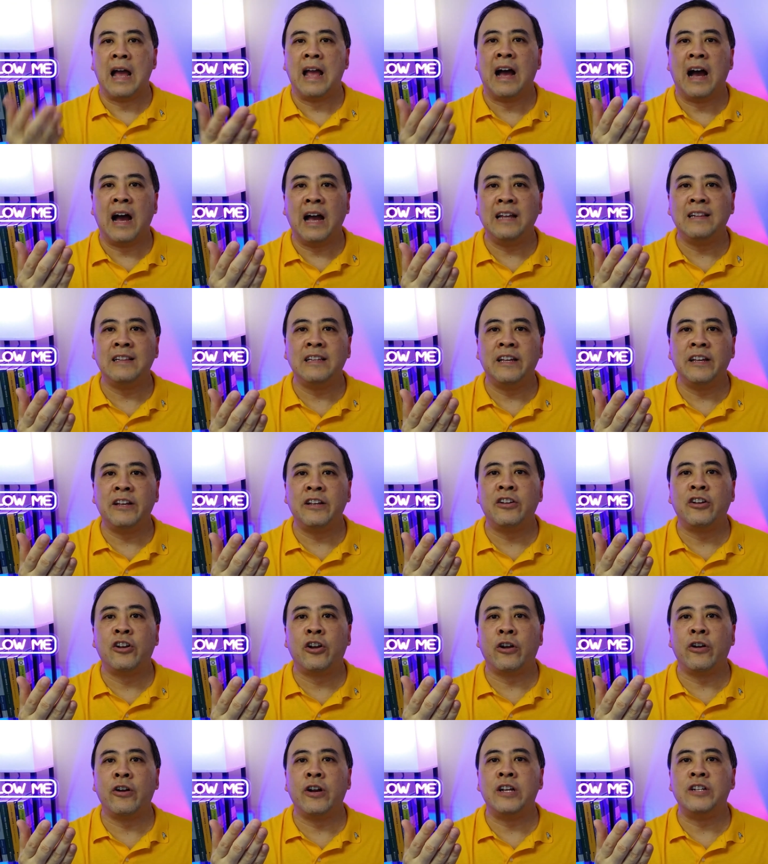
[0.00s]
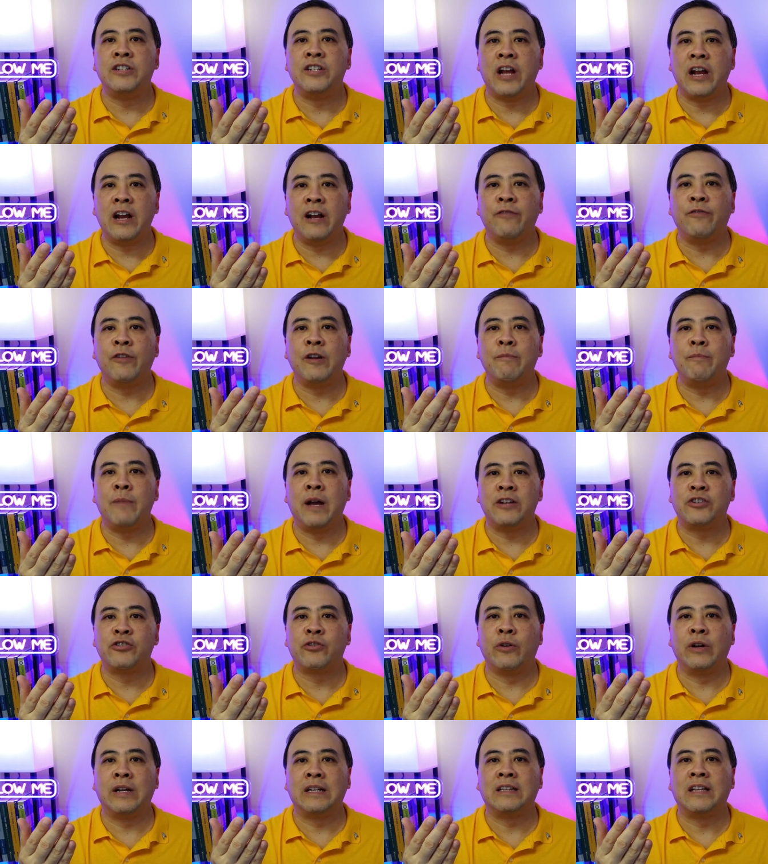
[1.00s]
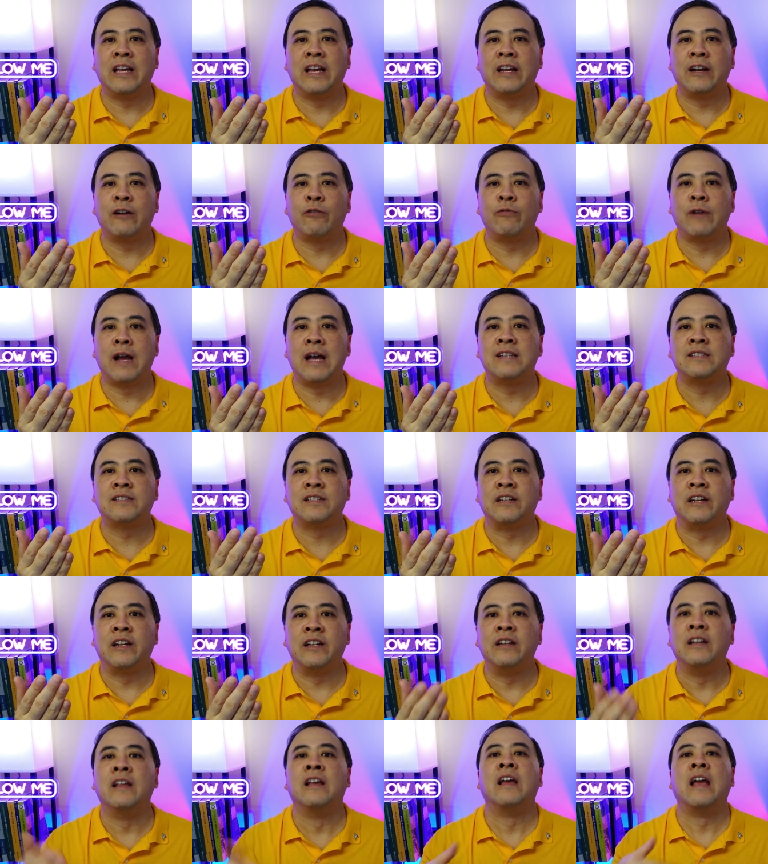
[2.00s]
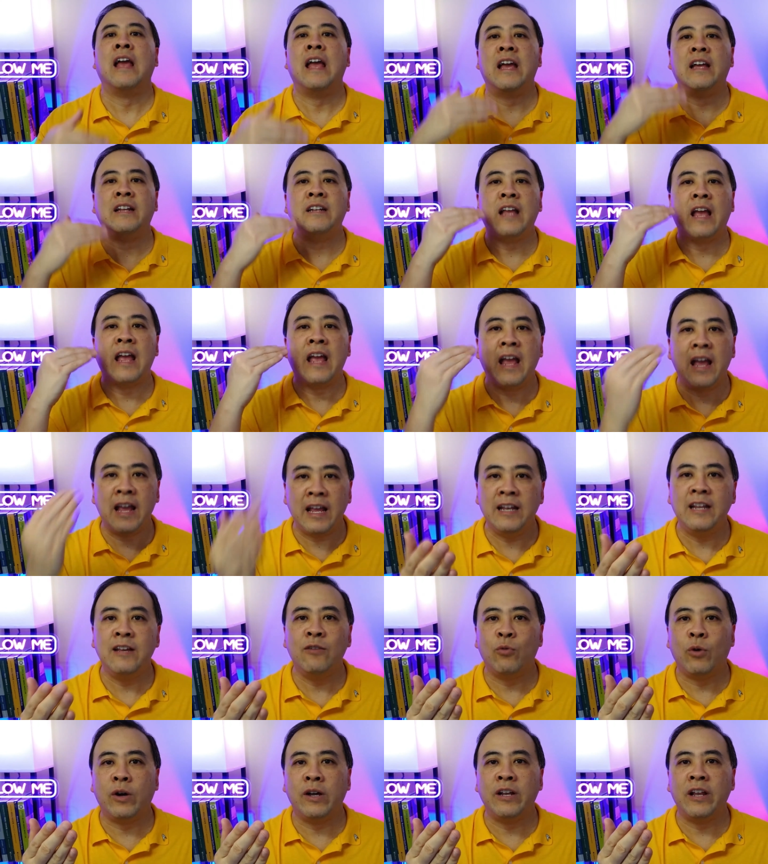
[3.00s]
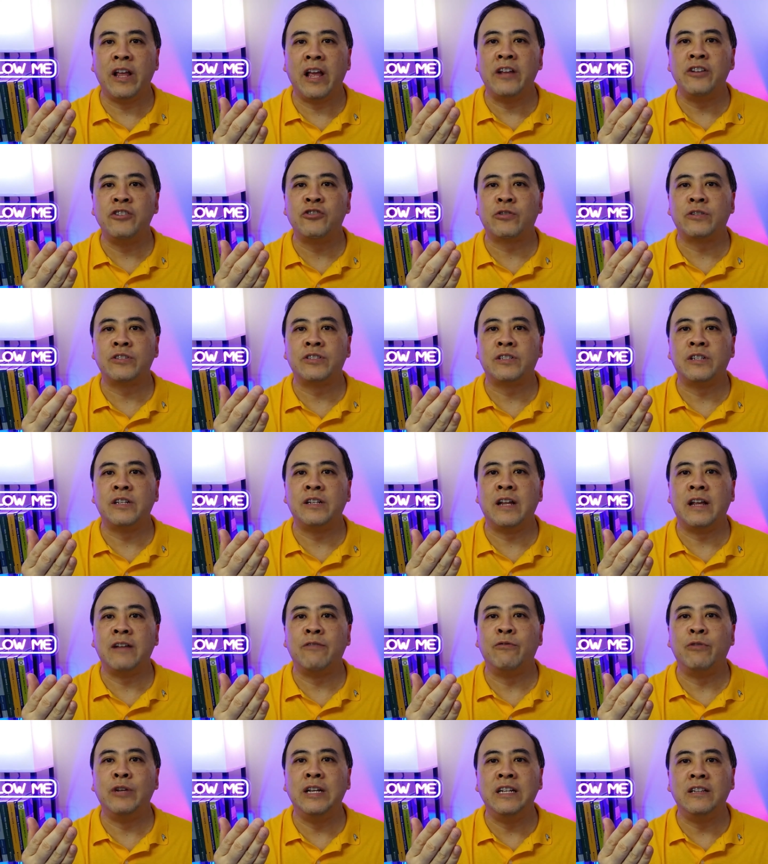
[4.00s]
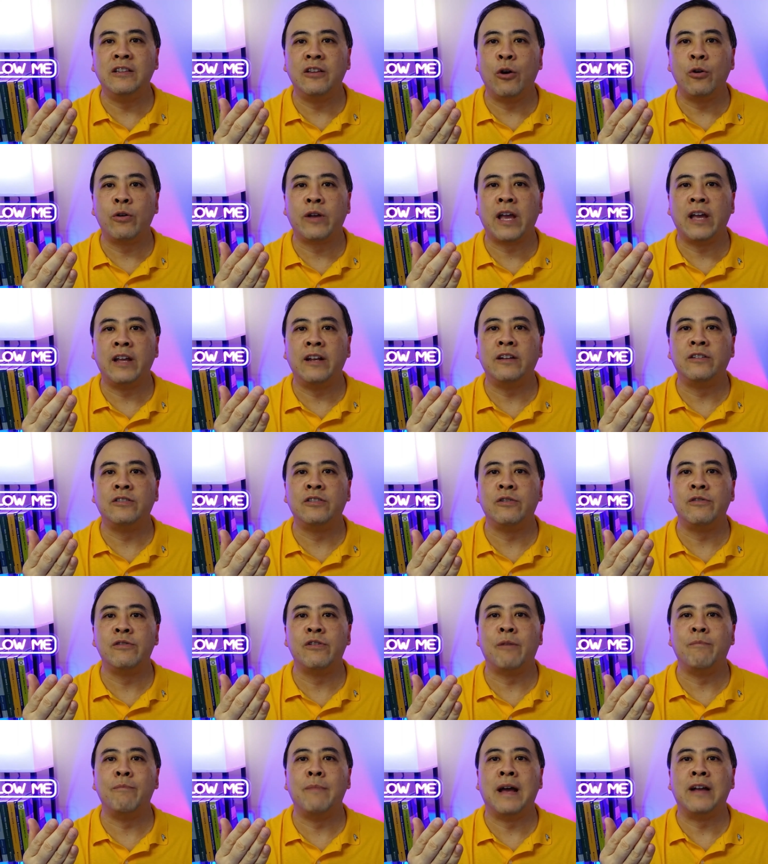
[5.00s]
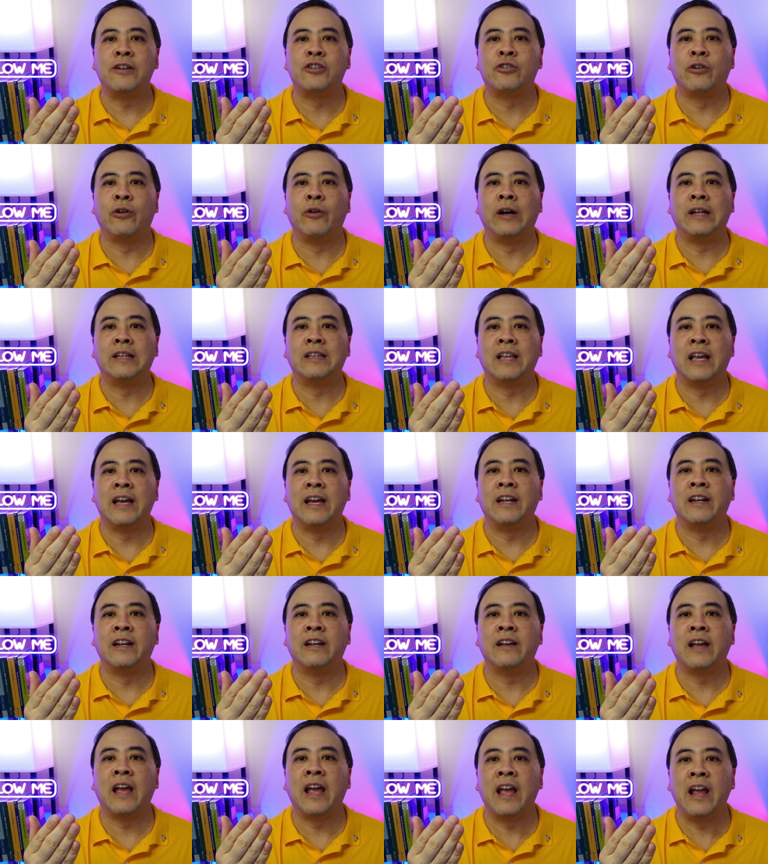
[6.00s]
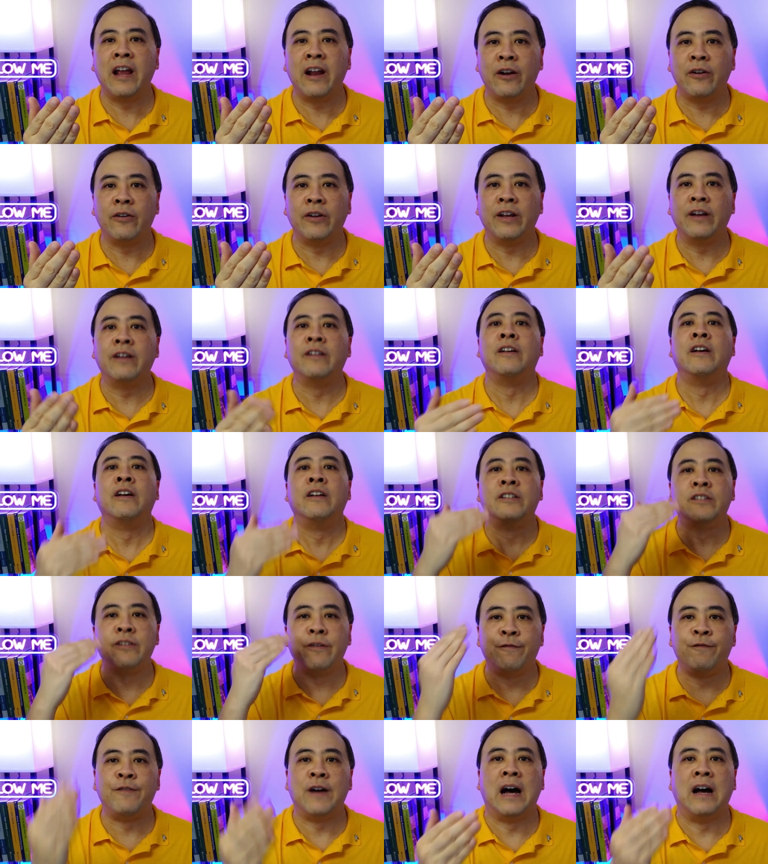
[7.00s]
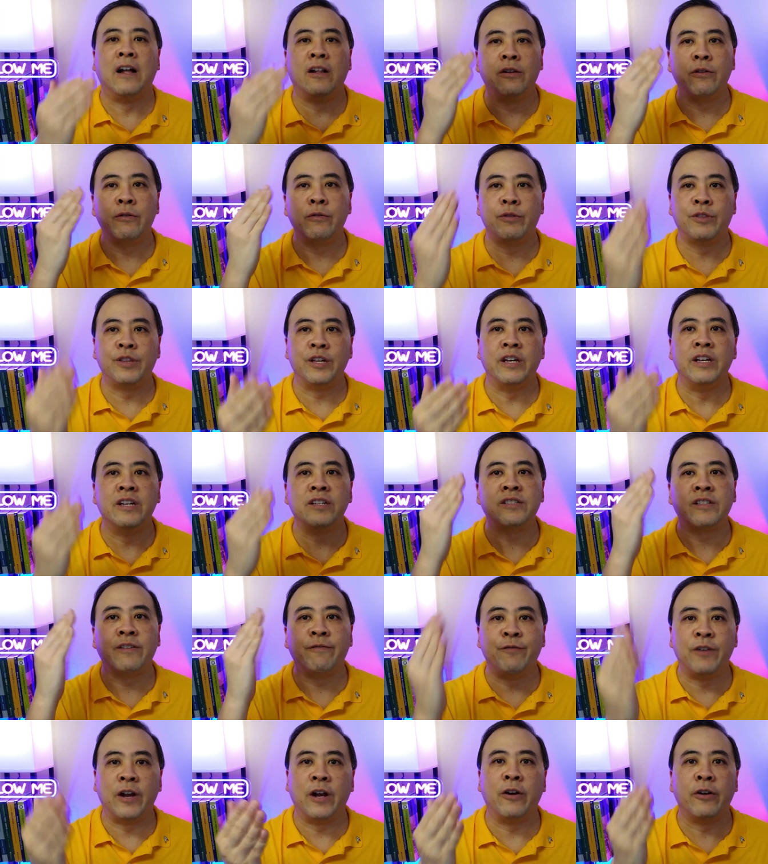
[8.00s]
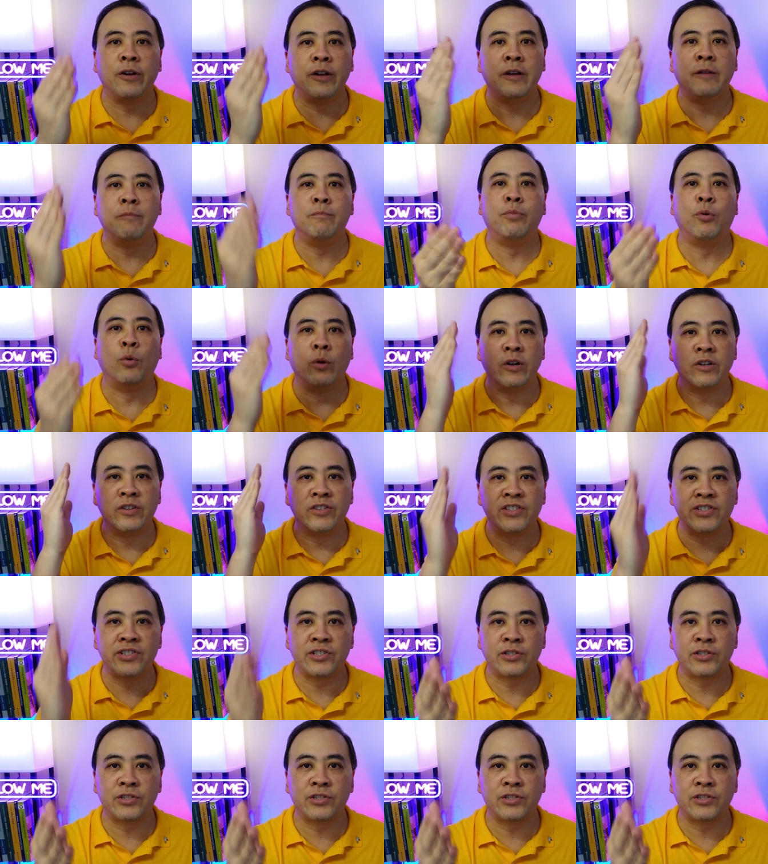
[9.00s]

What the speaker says: I highly encourage every Metro Atlanta resident and anyone interested in relocating to the Metro Atlanta area to follow this very important